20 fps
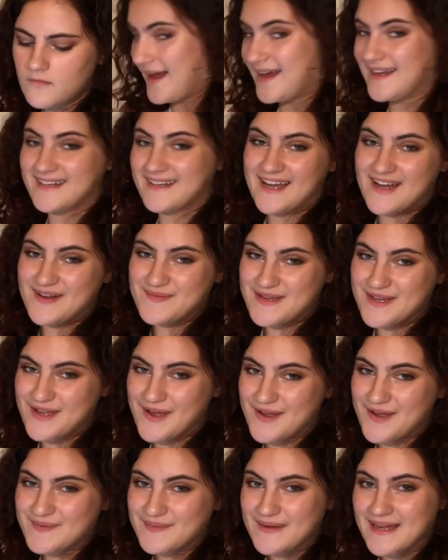And now me
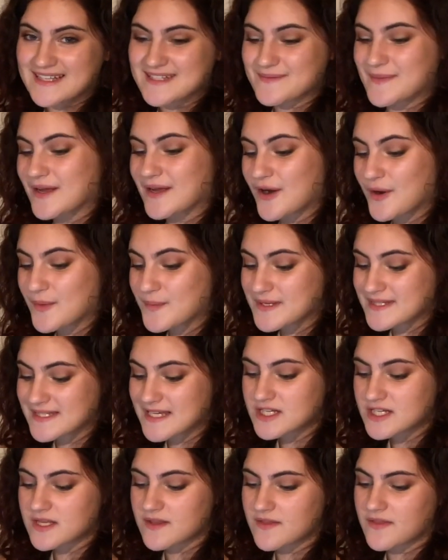going back to my
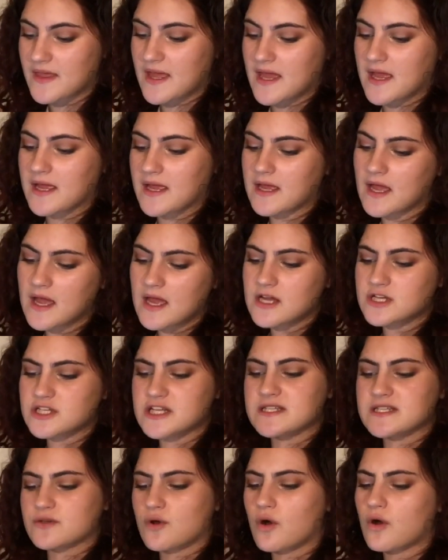composition thing,
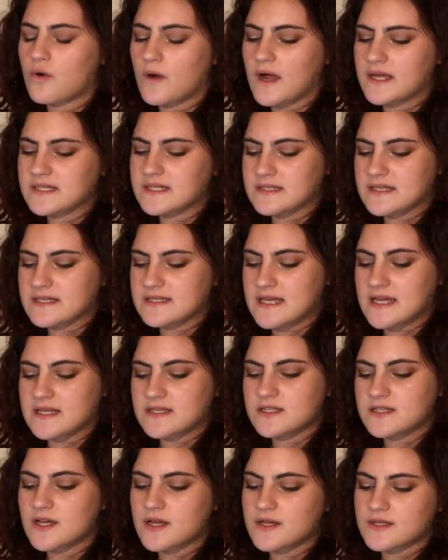she's not quite in the
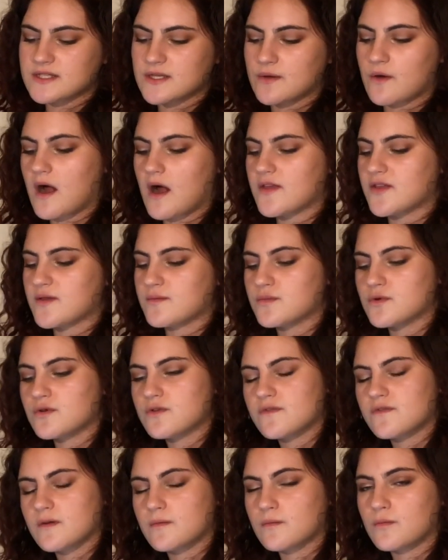center, so either
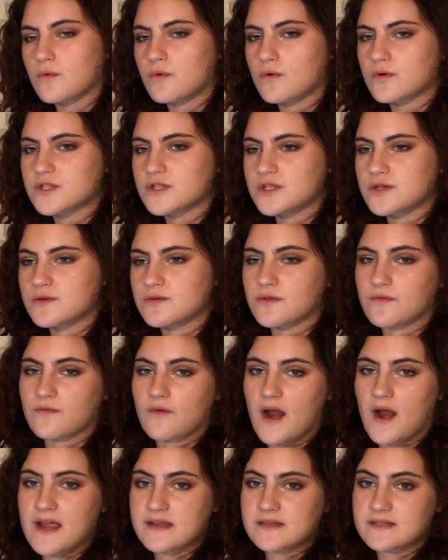move her more to the
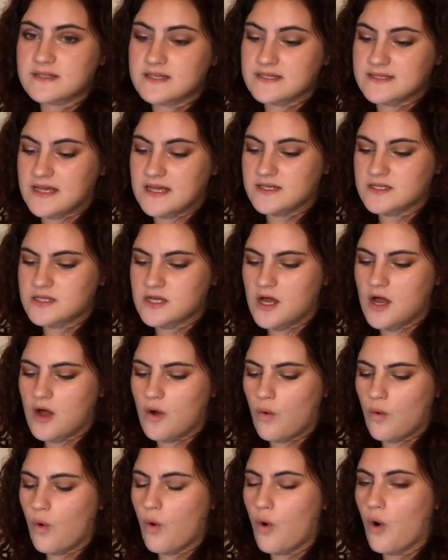right to center her,
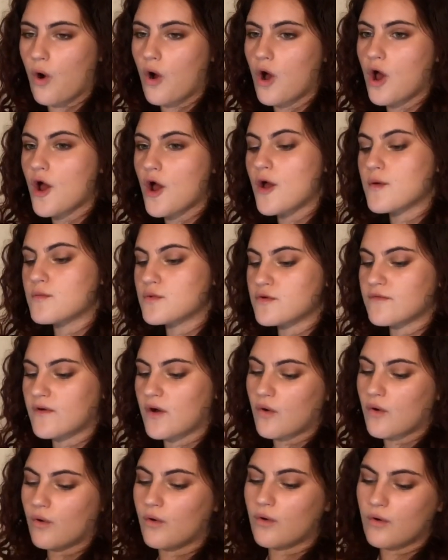or move
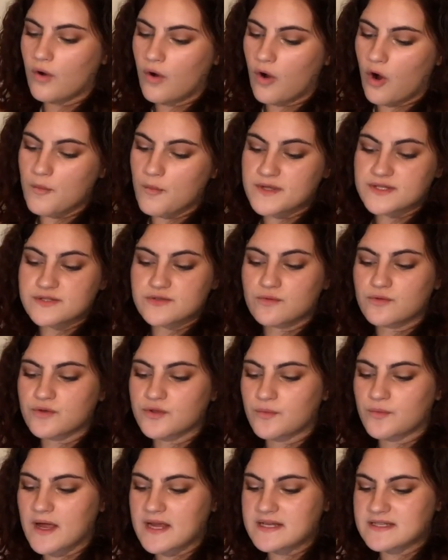her almost all
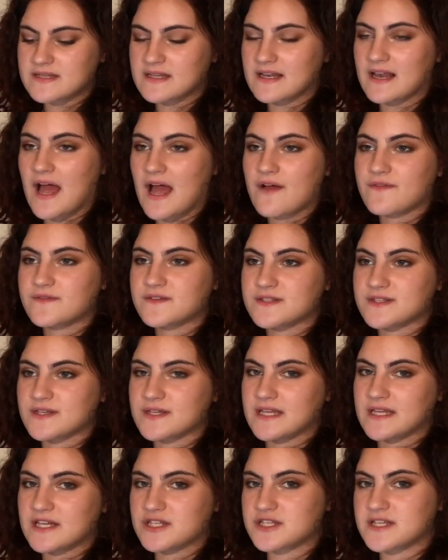the way to the left
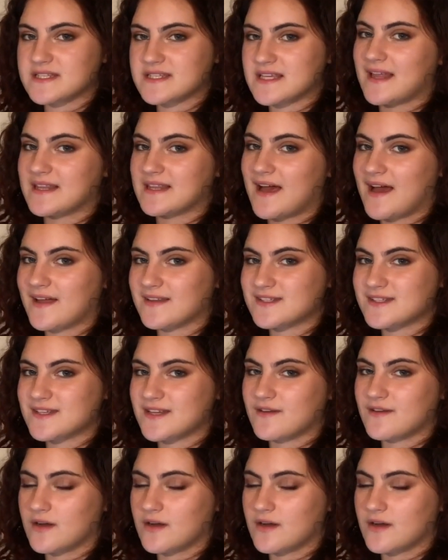so that she's in that